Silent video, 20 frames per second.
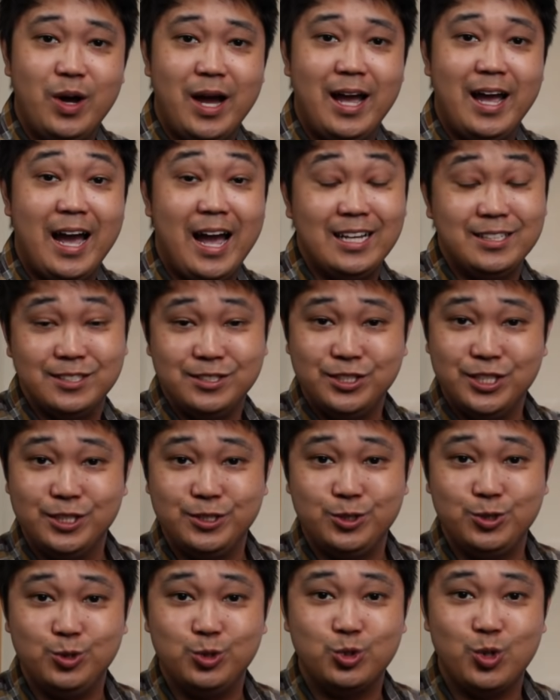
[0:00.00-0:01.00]
I, I
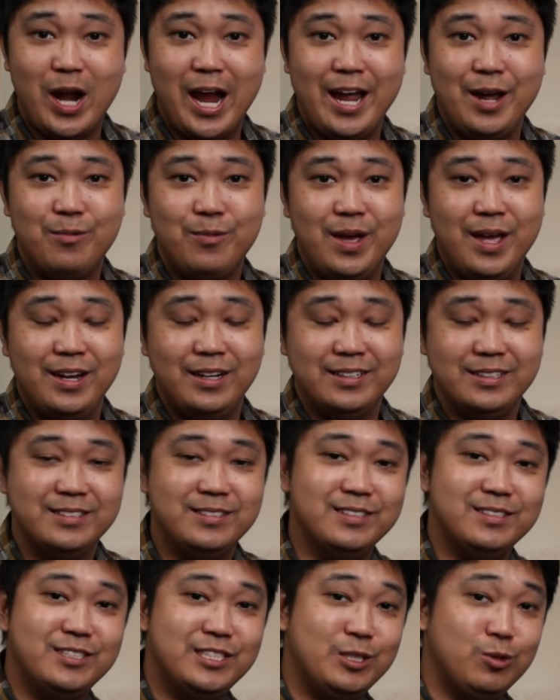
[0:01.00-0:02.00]
suggest you try them and
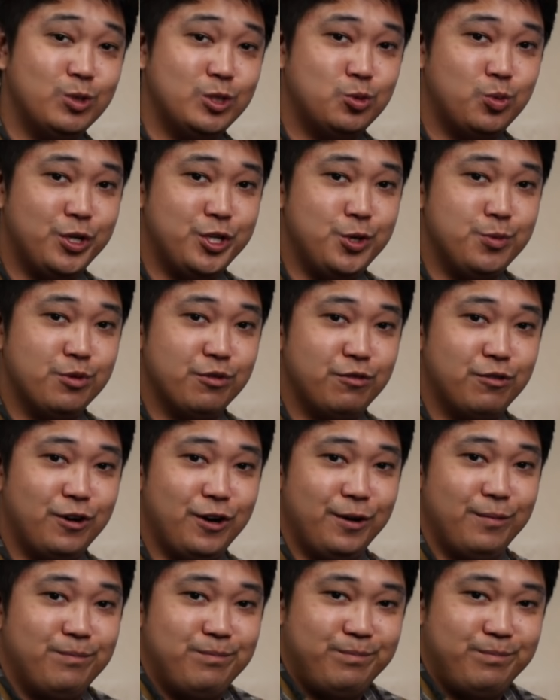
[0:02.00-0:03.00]
see which one you prefer.